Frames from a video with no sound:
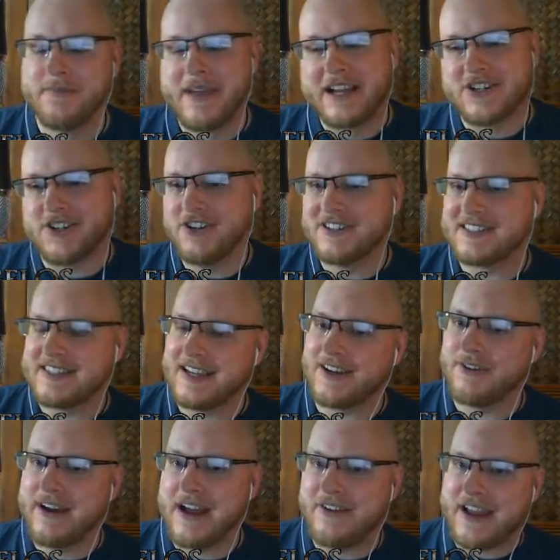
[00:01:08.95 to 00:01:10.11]
Make sure you stick
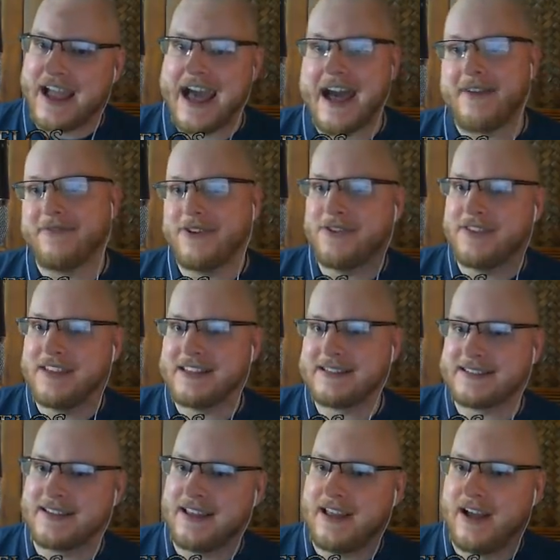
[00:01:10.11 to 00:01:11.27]
around after
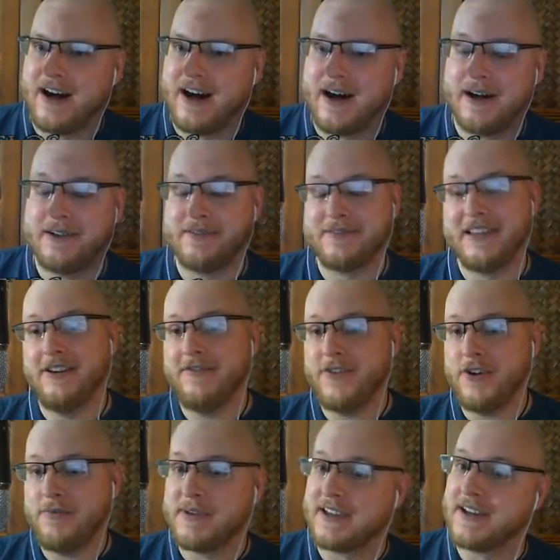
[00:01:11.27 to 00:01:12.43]
this
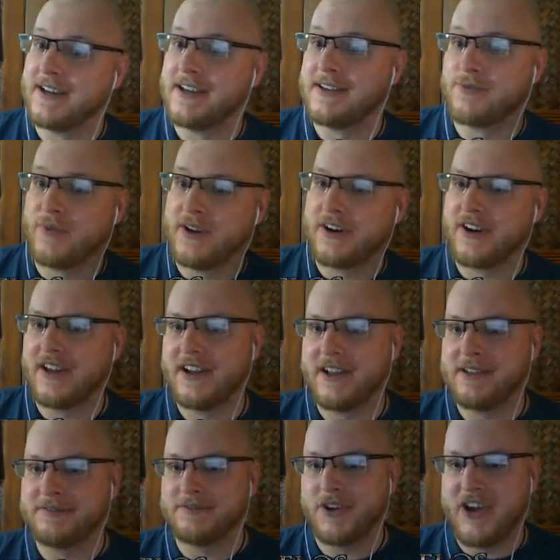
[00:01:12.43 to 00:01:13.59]
interview because we are going
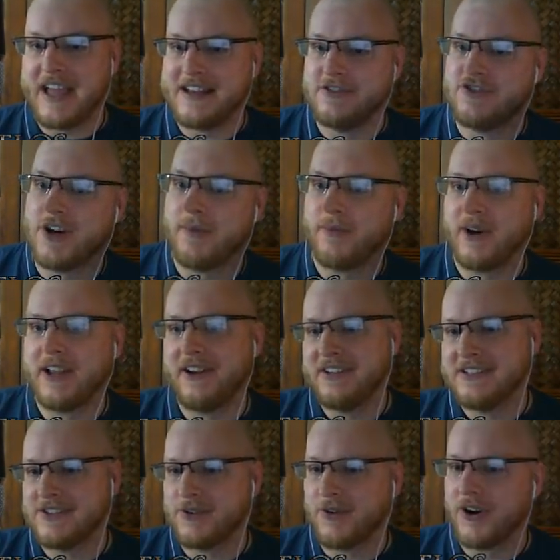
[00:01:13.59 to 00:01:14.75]
to go ahead and jump right
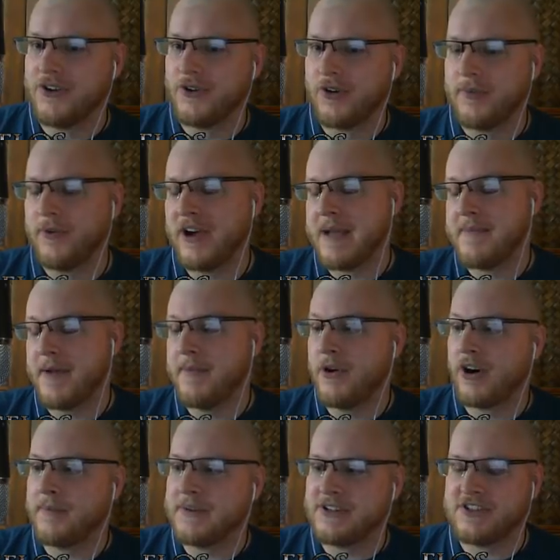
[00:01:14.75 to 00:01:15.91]
into our normal
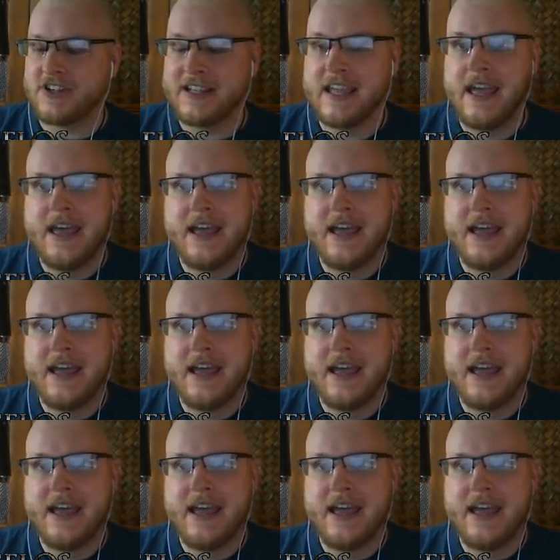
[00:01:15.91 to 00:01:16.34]
MMORPG